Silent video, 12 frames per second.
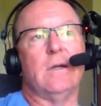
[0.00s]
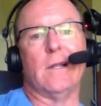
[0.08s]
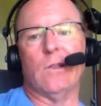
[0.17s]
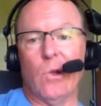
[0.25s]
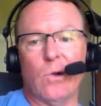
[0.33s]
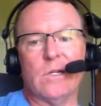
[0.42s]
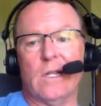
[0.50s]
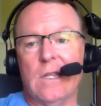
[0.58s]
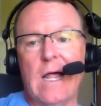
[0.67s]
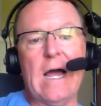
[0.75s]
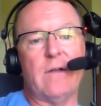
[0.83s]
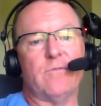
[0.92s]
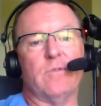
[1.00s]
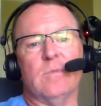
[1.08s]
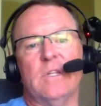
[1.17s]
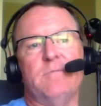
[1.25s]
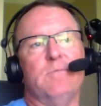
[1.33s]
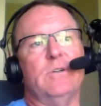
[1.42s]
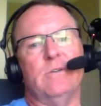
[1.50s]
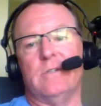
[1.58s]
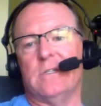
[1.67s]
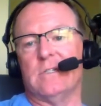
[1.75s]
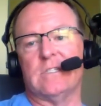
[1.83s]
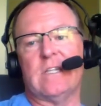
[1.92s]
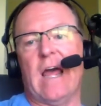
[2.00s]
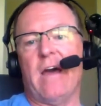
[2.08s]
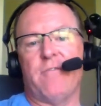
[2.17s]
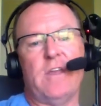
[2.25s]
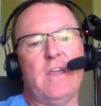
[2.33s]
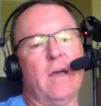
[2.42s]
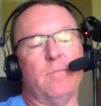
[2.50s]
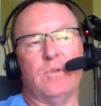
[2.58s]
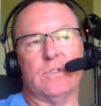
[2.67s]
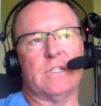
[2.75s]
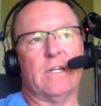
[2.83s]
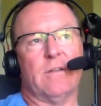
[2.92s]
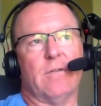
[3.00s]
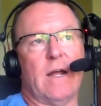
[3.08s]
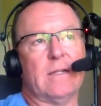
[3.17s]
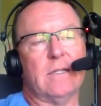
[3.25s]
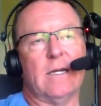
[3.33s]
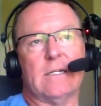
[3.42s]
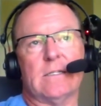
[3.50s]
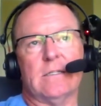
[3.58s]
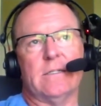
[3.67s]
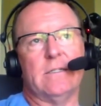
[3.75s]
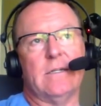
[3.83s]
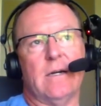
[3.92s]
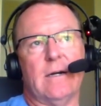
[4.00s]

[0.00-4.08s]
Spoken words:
and learned a lot from Lee Moon and the staff he had put together athletically.